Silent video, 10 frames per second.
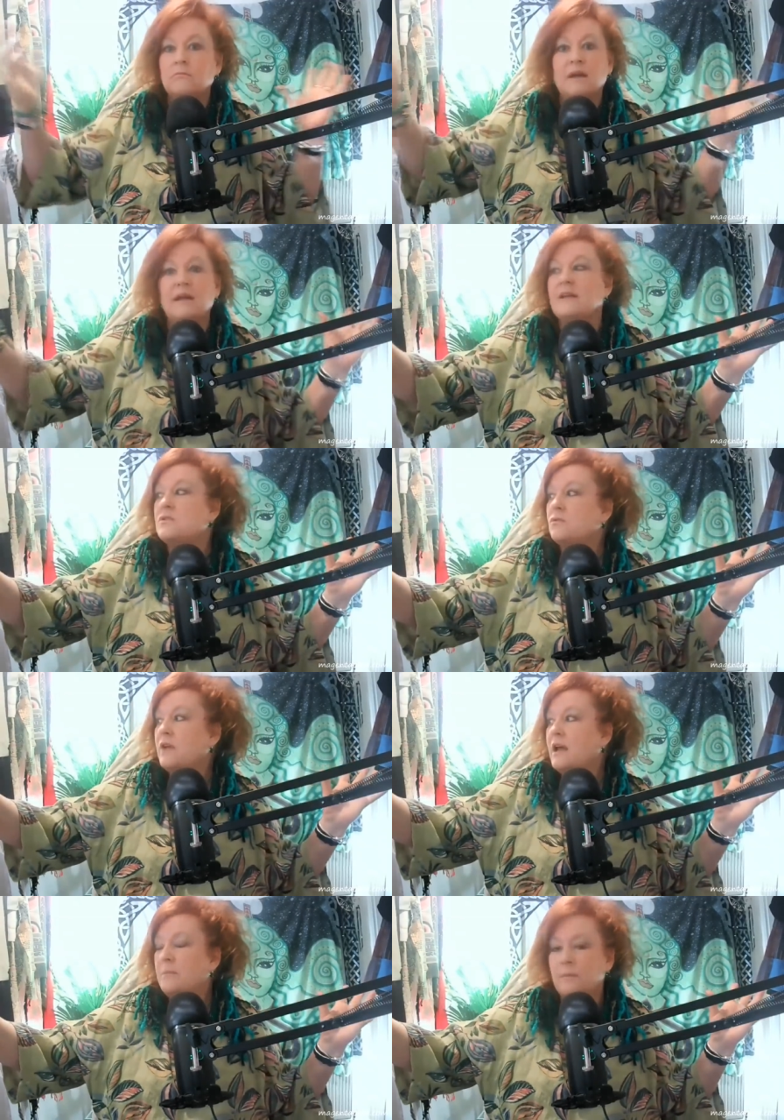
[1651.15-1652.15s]
my next door
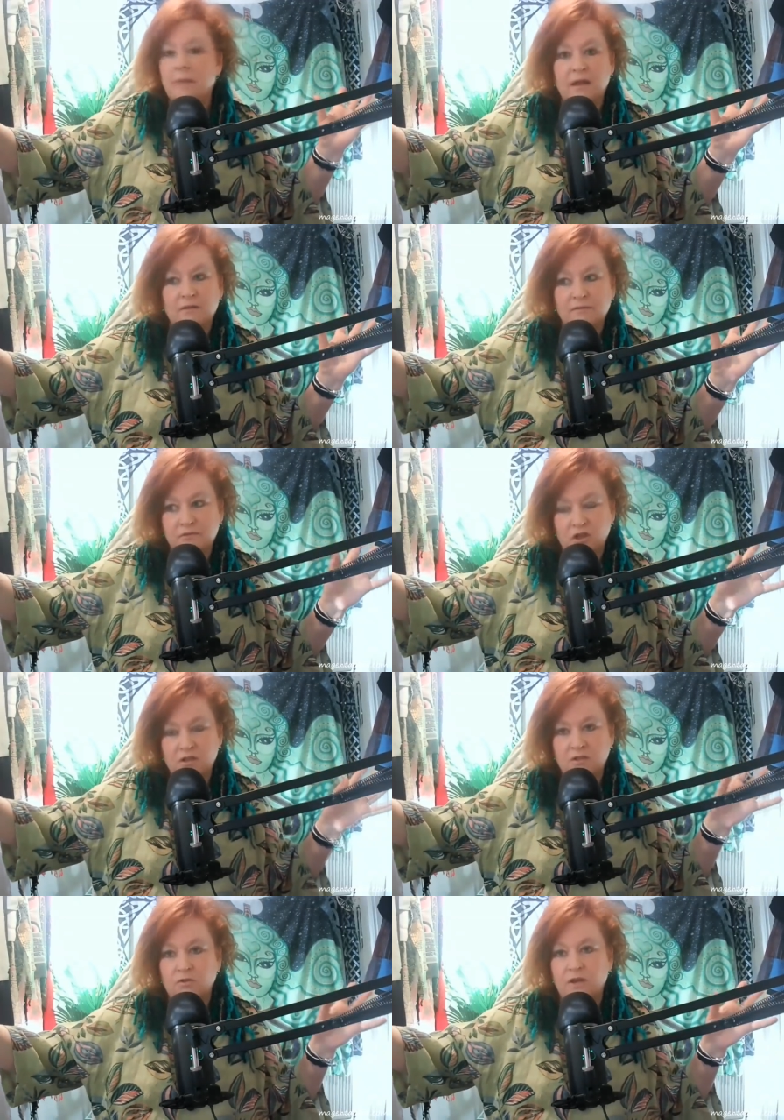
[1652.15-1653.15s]
neighbor may have
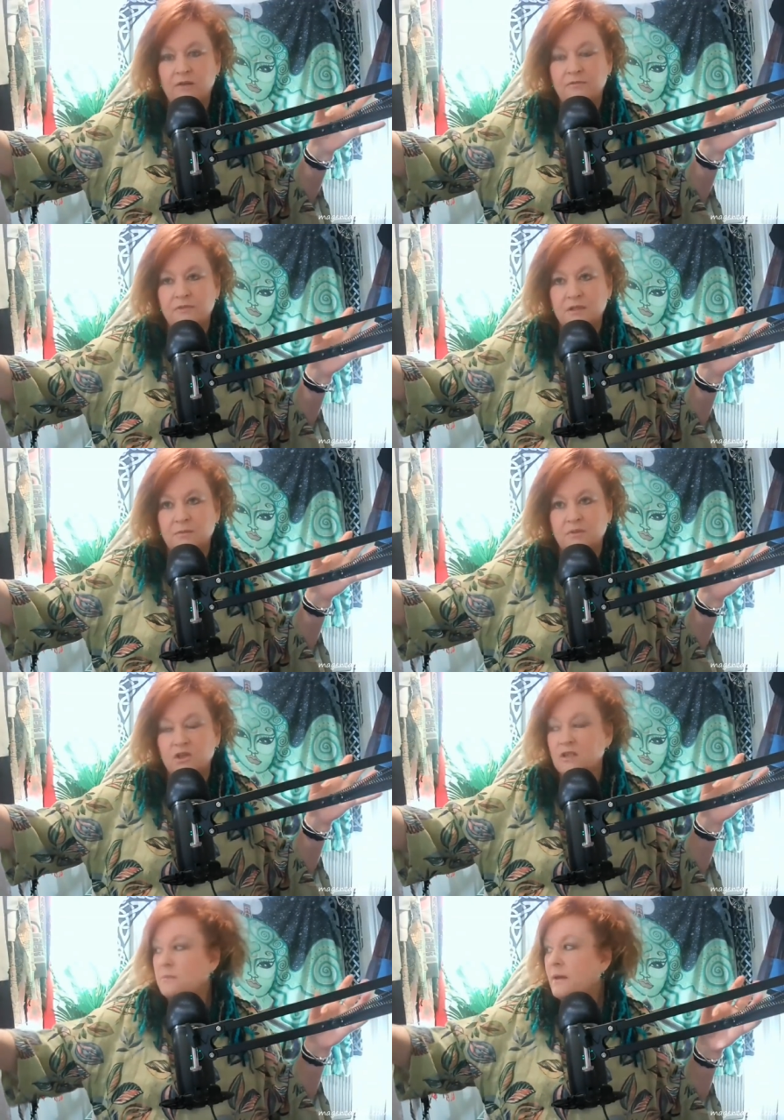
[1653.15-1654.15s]
just gone out for dinner
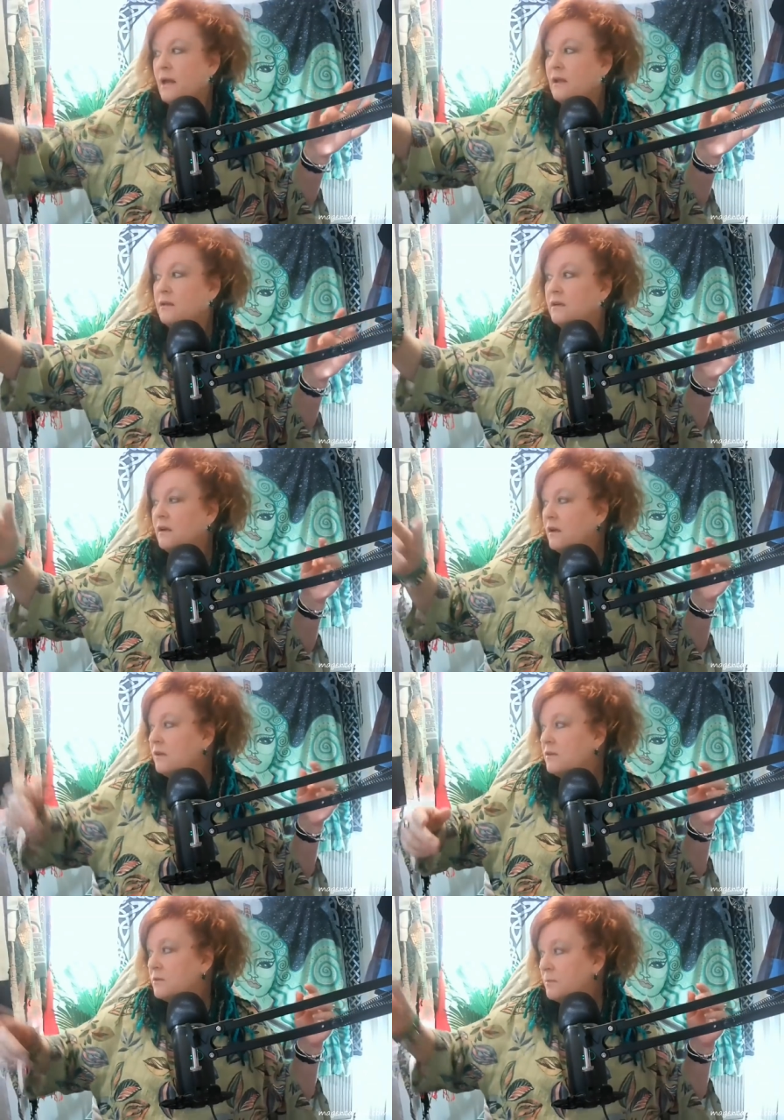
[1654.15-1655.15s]
with Jezebel, and
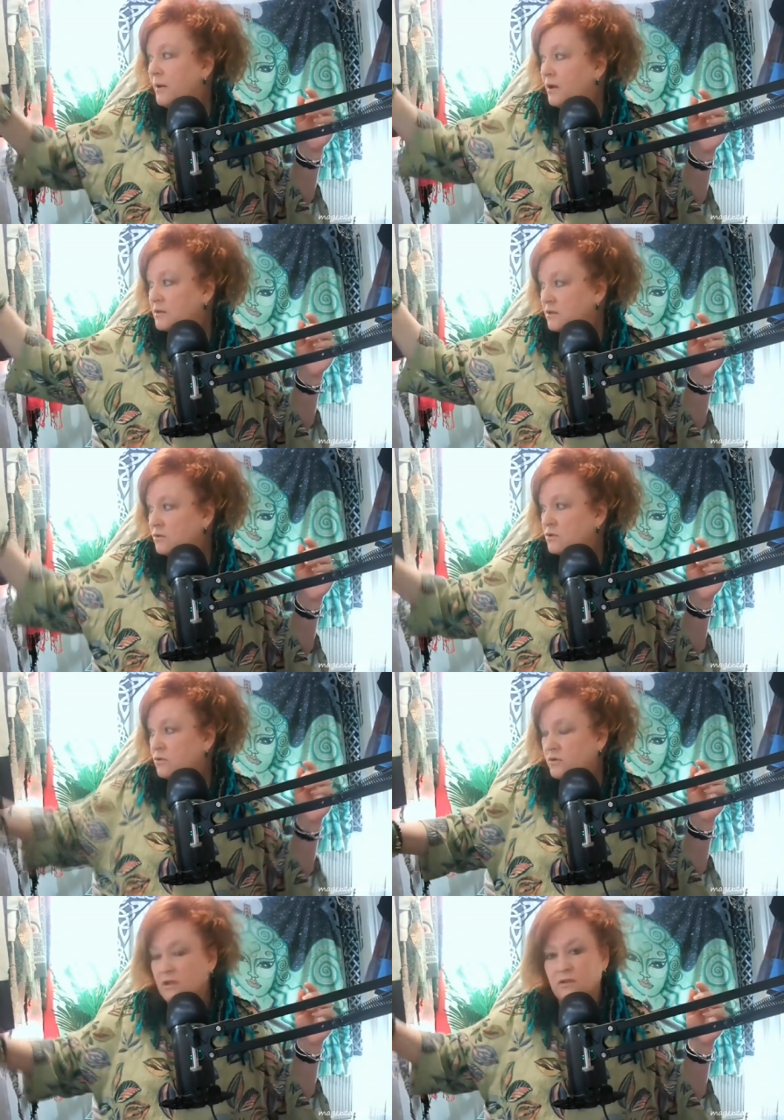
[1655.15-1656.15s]
the person who's
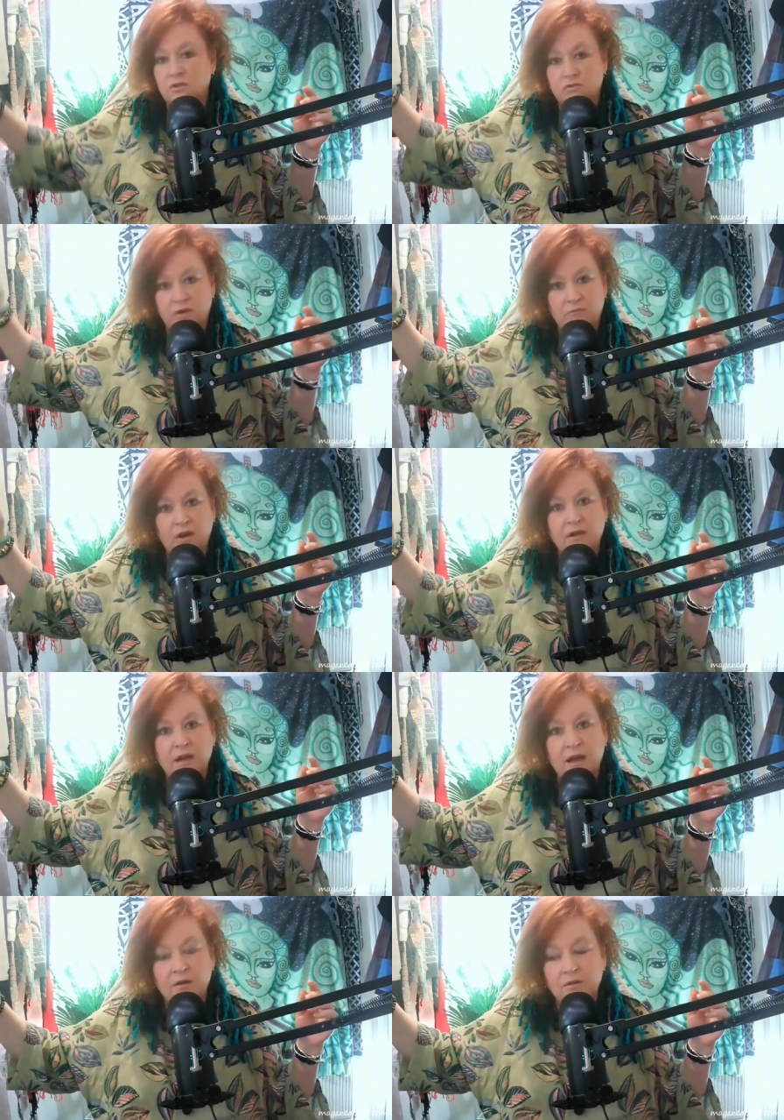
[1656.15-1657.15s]
crossing the street right
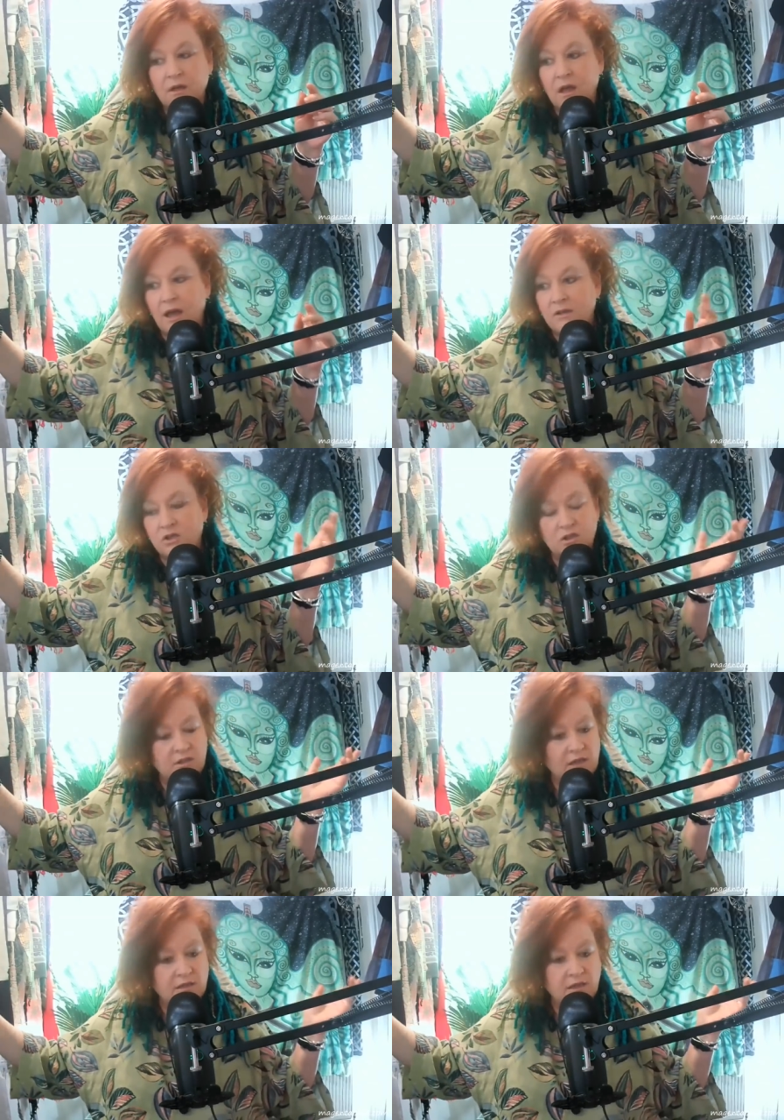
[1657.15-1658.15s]
now has
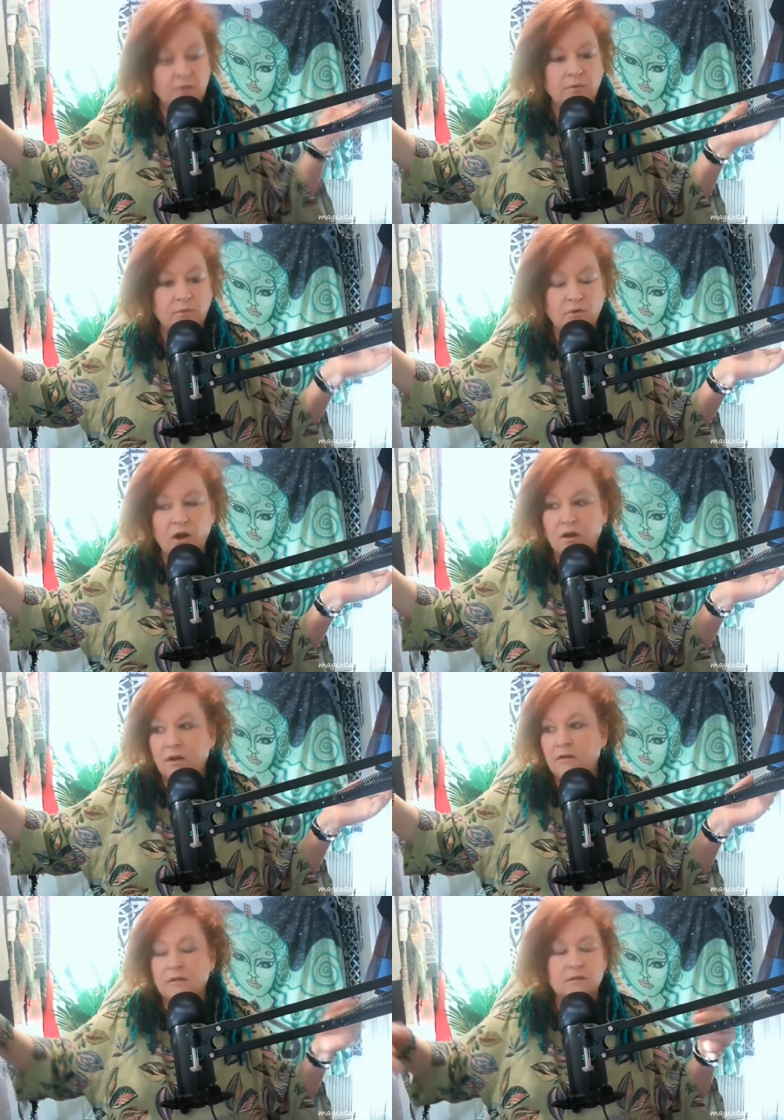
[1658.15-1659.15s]
just had dinner with
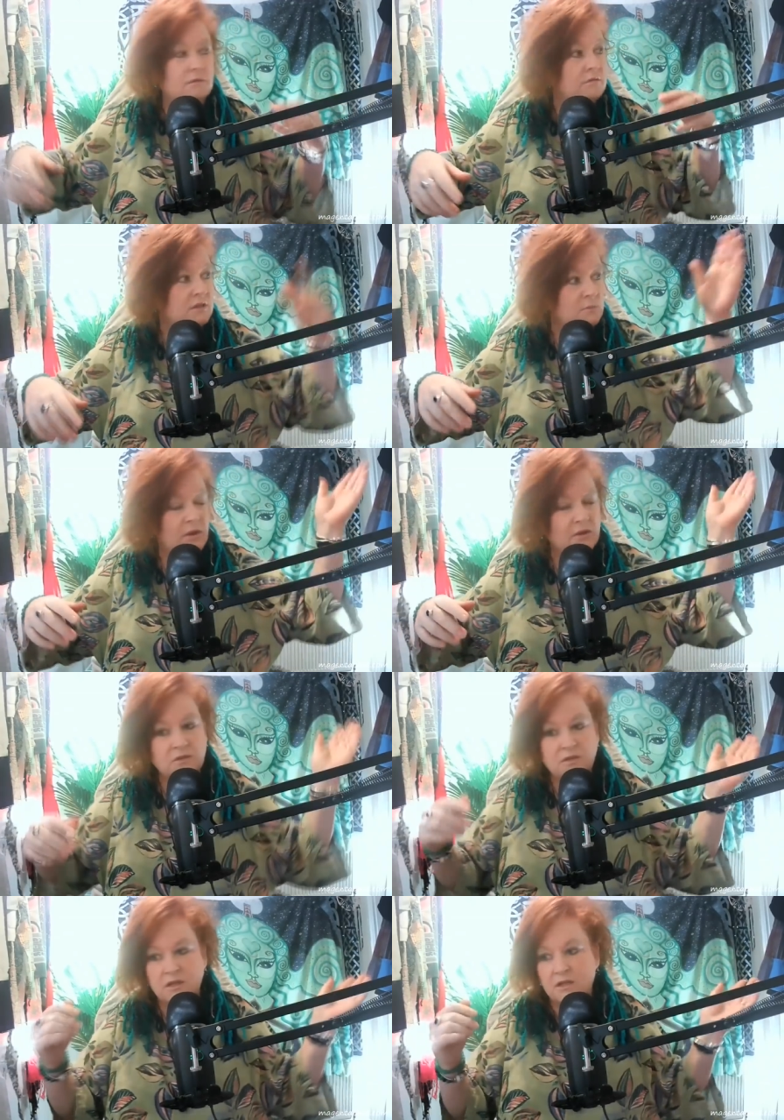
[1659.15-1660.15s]
Marana, and this
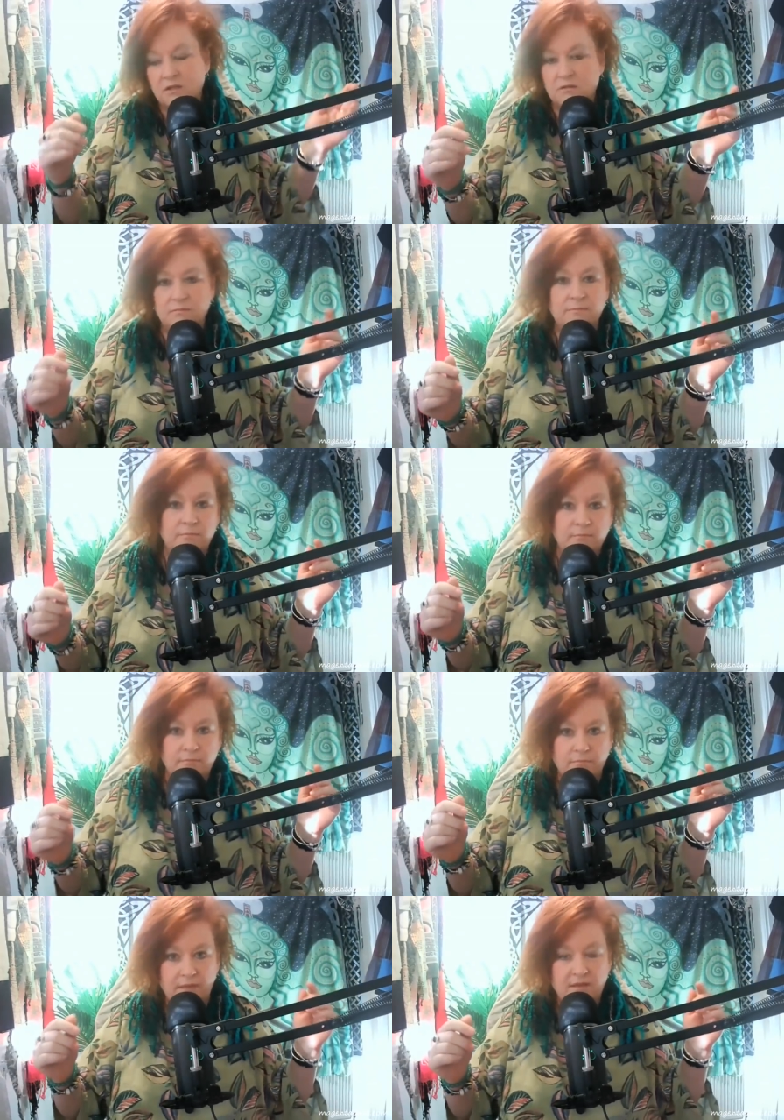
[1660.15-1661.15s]
person sees
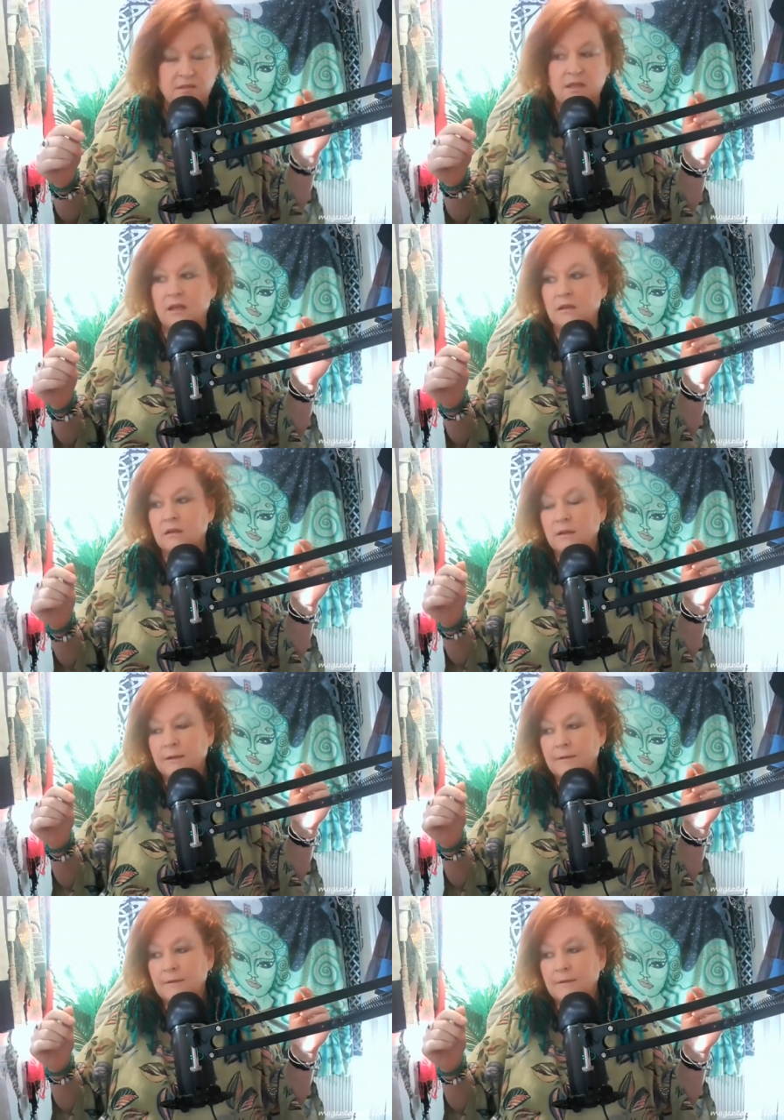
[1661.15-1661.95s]
Maxine.